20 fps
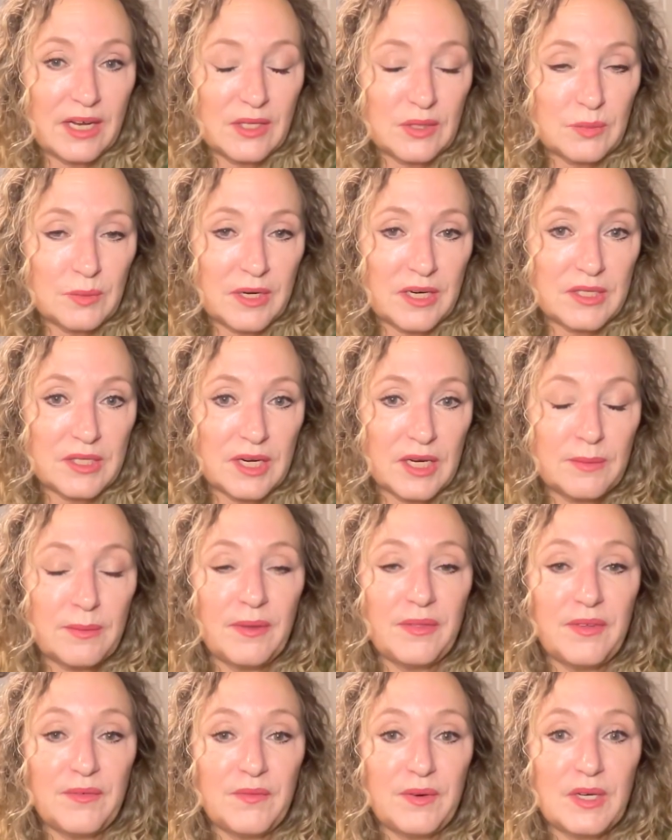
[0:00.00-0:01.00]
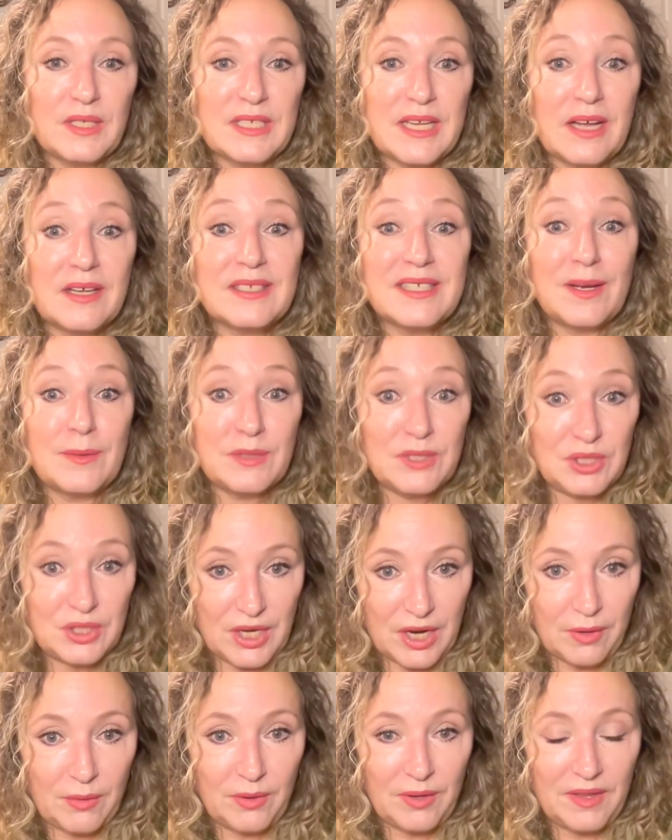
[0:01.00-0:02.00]
house, when I talked about the first house, that was
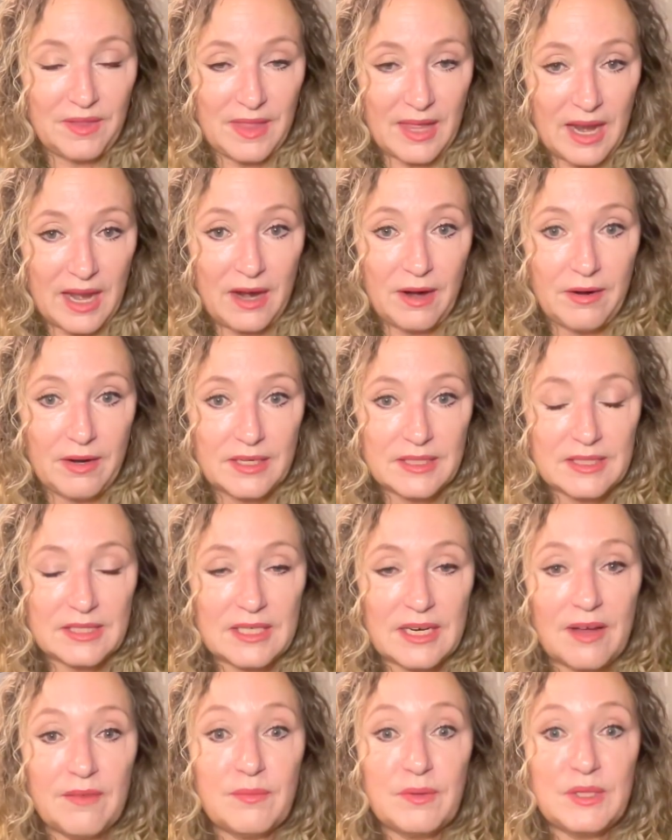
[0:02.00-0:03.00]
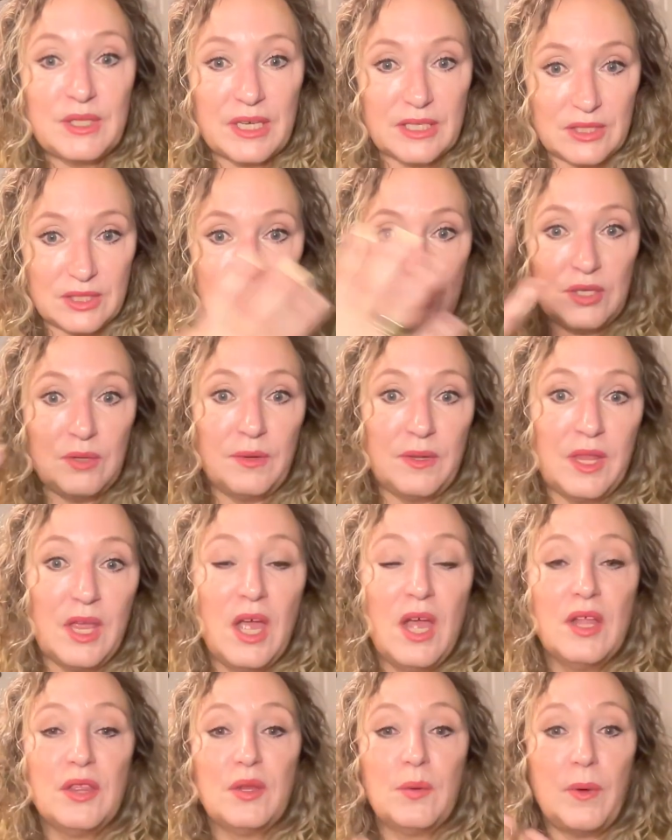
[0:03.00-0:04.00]
generally the Aries stuff, which has to do with
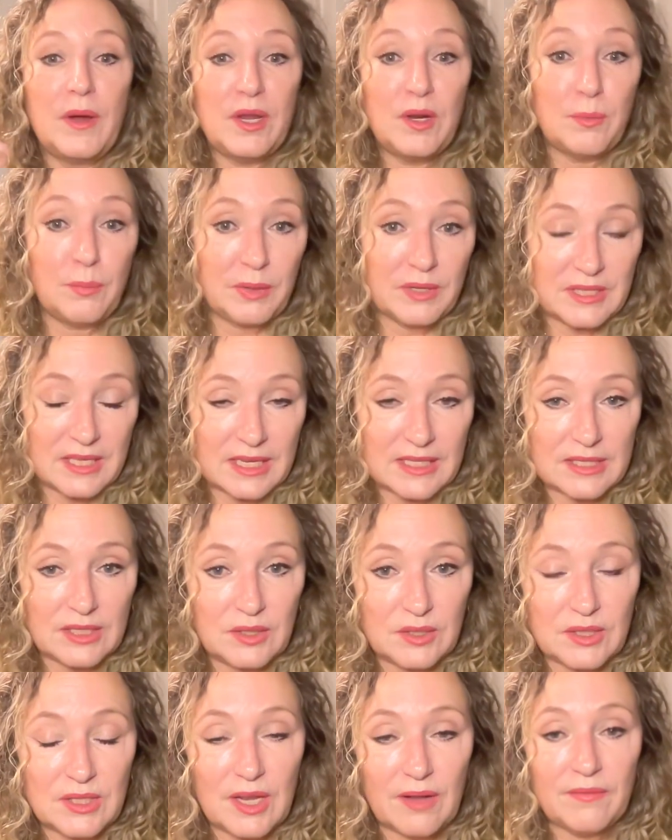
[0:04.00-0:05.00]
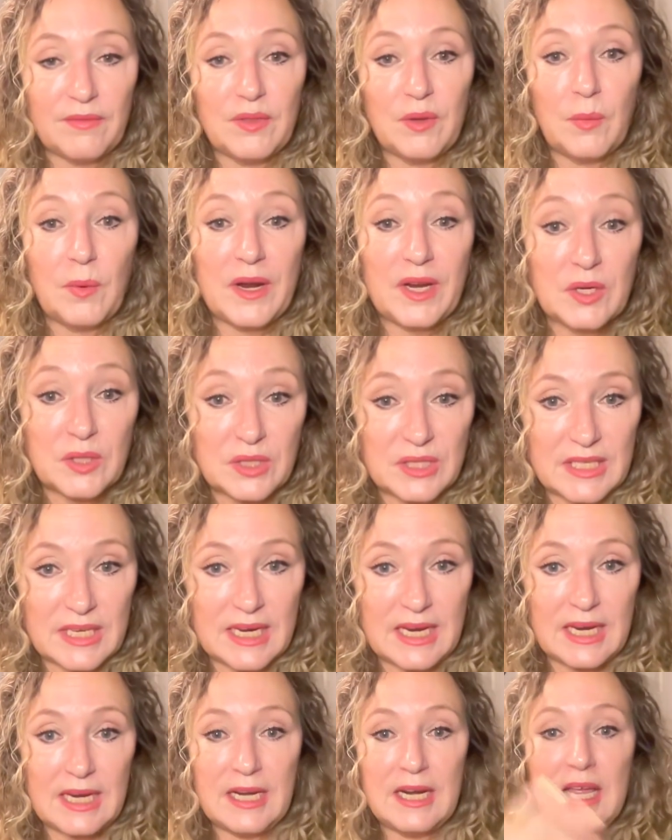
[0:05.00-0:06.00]
the way you present yourself and the way you're
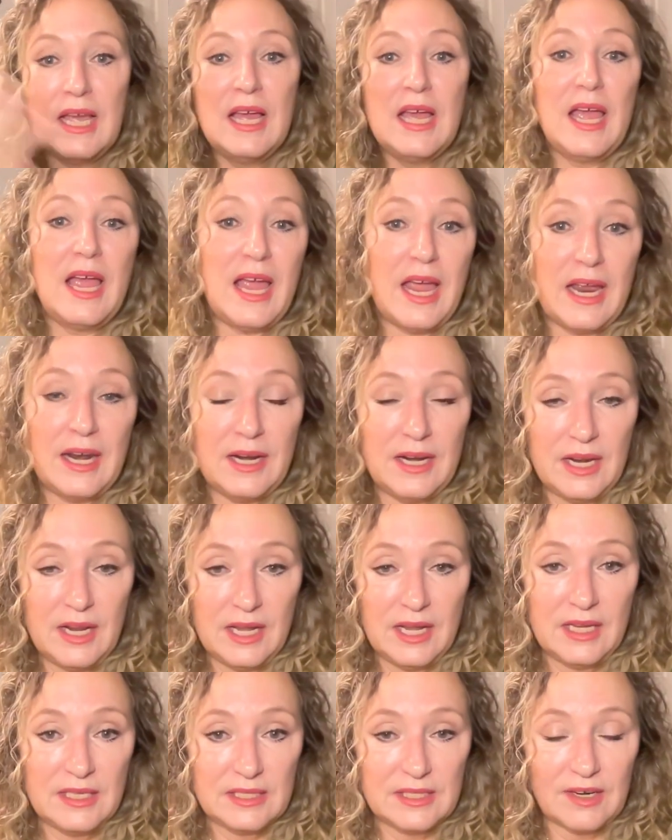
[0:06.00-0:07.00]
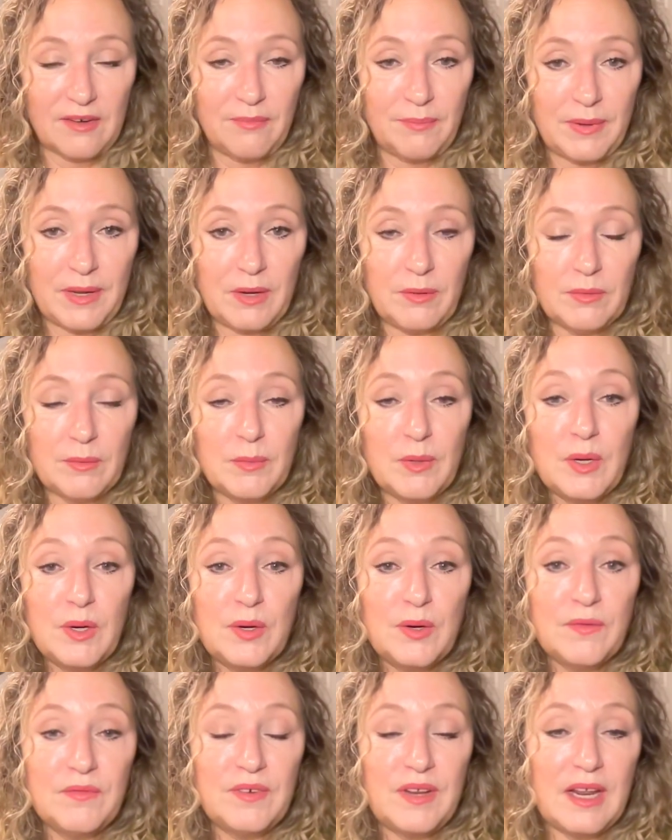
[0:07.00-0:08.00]
seen and stuff being
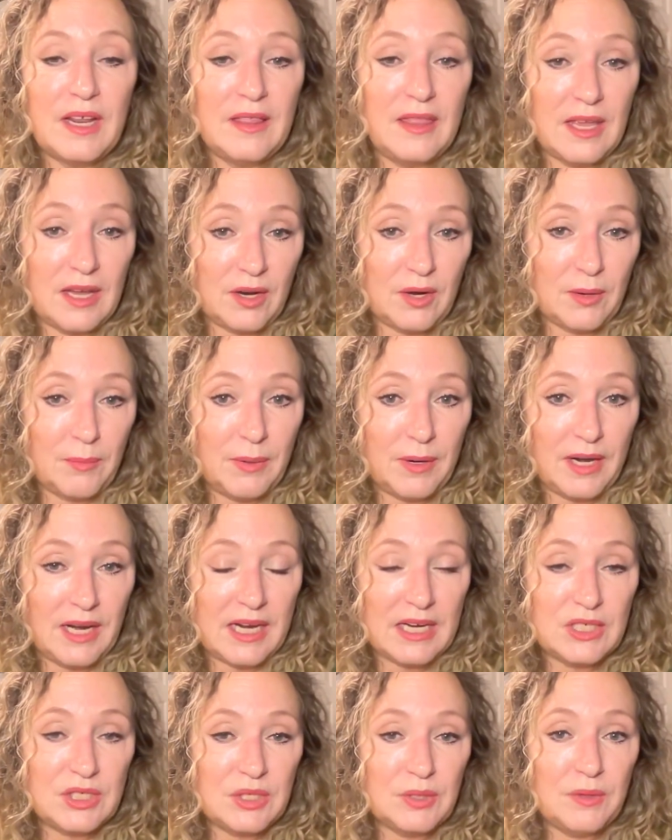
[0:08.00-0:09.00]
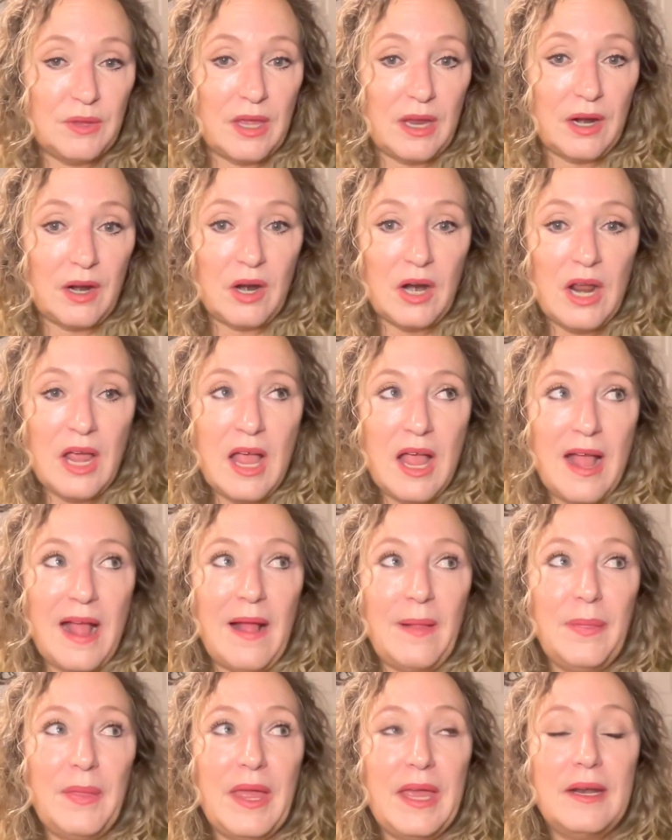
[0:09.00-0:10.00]
removed that could be an issue there.
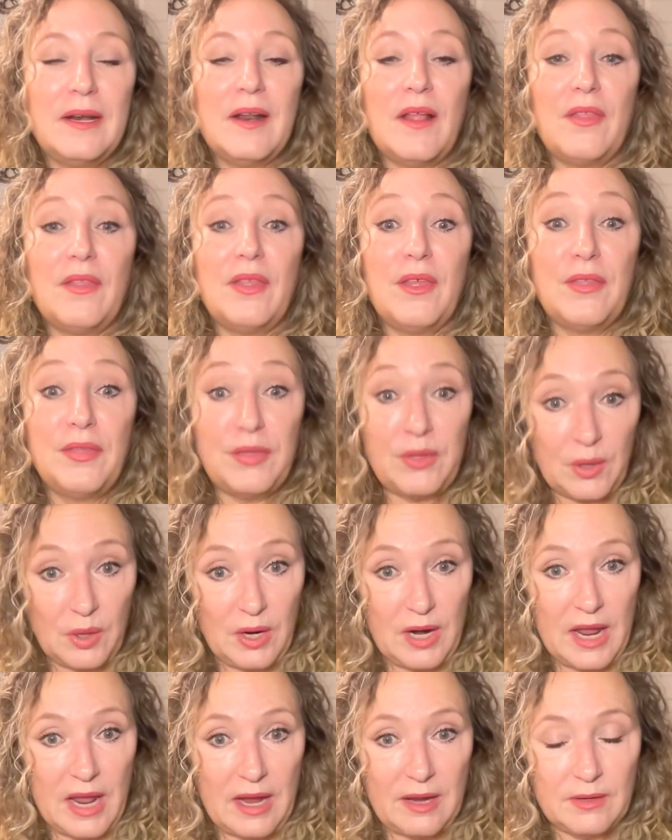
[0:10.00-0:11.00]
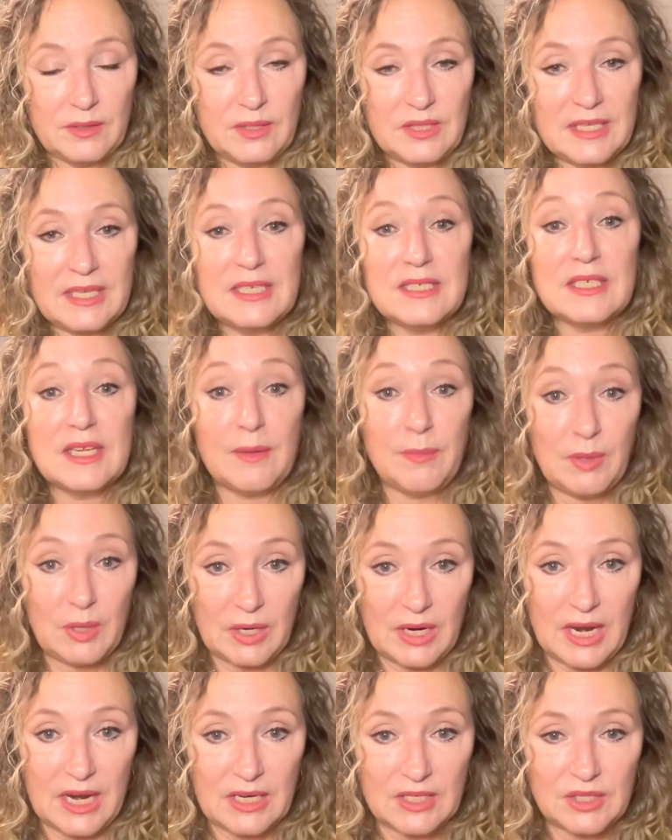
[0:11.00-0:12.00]
And then the third house is
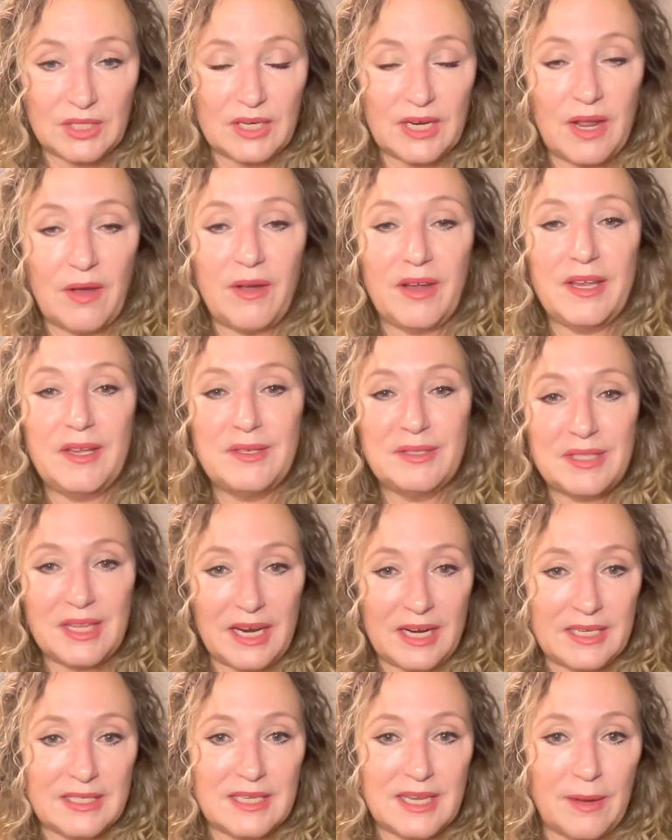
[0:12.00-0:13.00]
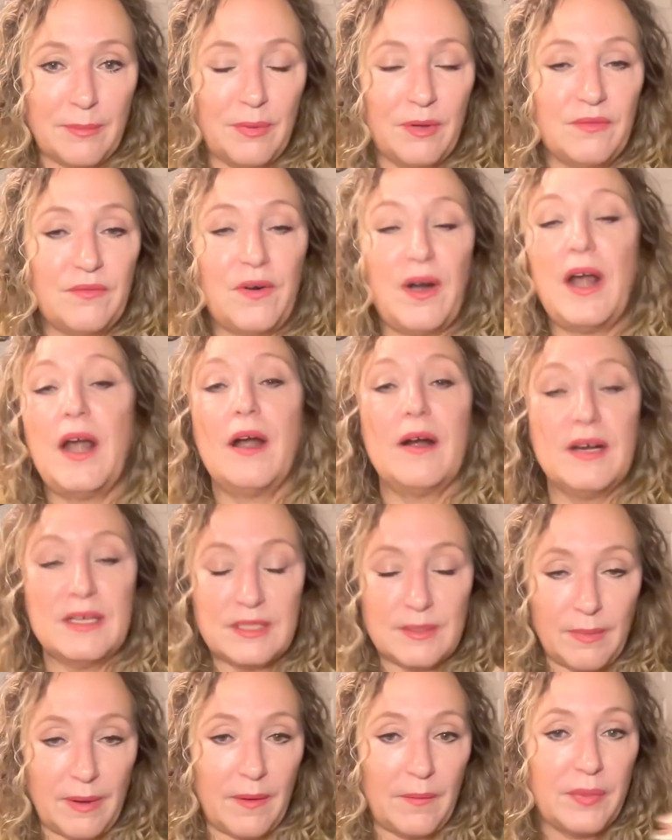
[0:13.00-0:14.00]
communication. Now, I use that example for
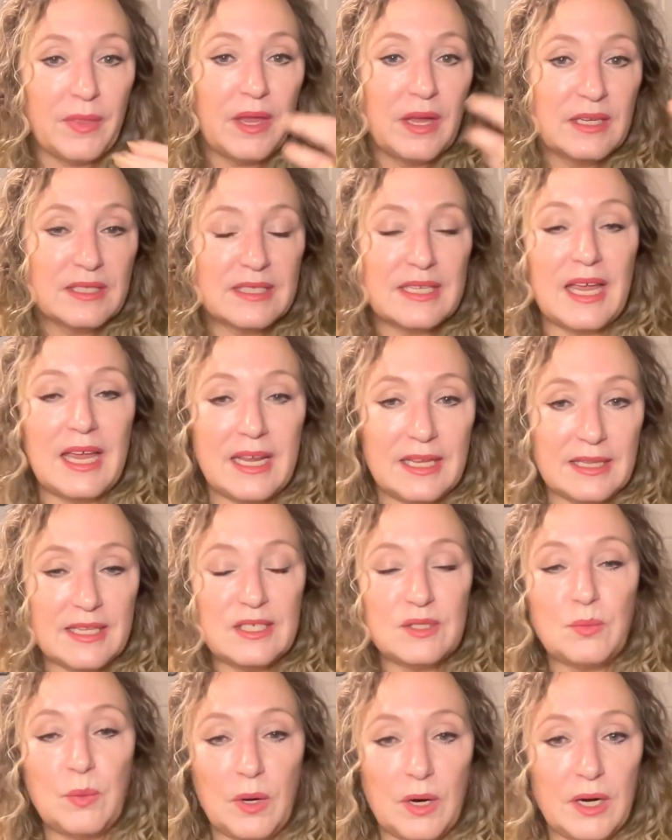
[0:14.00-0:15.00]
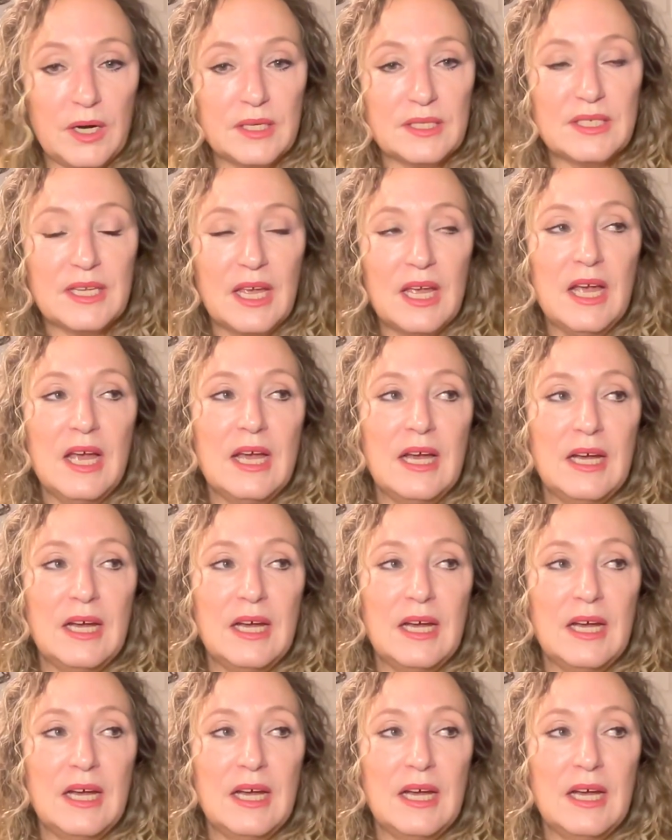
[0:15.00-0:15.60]
Aries about saying these words,